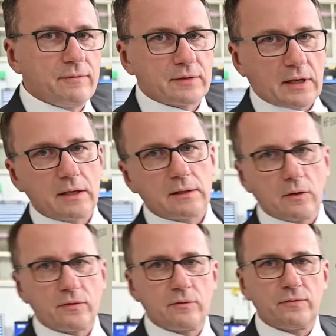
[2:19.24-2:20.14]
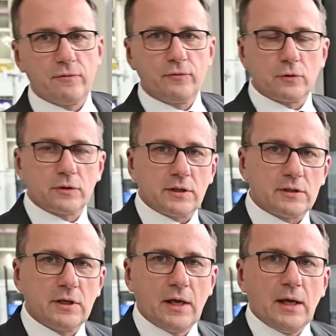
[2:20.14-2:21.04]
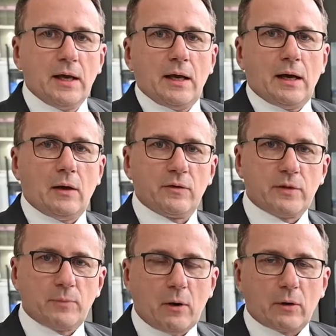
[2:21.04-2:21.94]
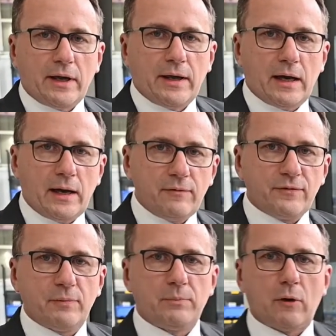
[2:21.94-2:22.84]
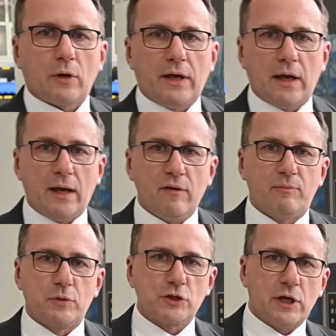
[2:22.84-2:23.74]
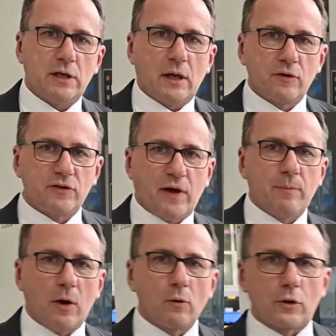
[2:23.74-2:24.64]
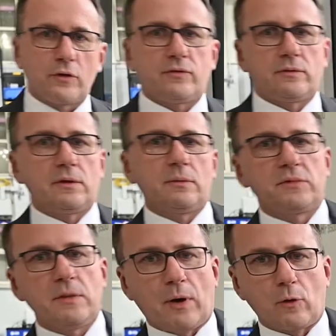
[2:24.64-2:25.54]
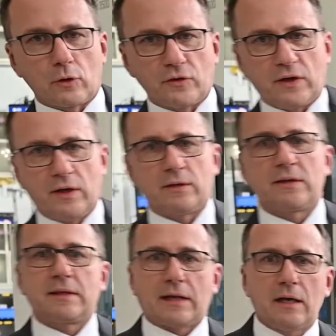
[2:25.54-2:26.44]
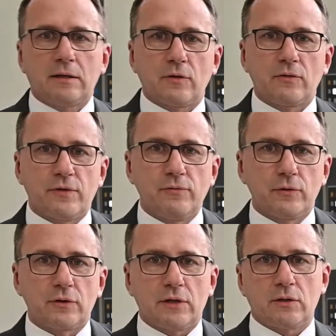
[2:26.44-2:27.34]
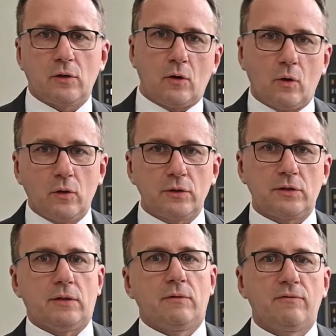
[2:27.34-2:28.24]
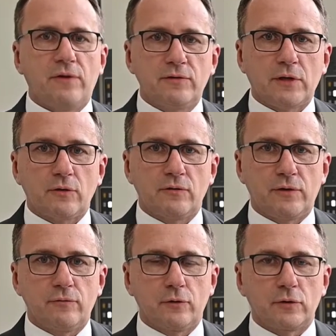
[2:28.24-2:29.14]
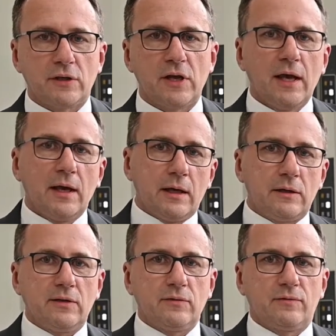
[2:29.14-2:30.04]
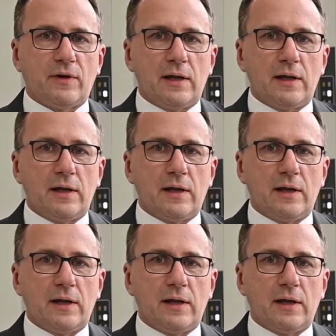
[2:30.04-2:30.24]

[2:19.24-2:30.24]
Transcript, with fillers: This is the product, HF 3500 from the HF series. And there are two models, 3500 and 5500.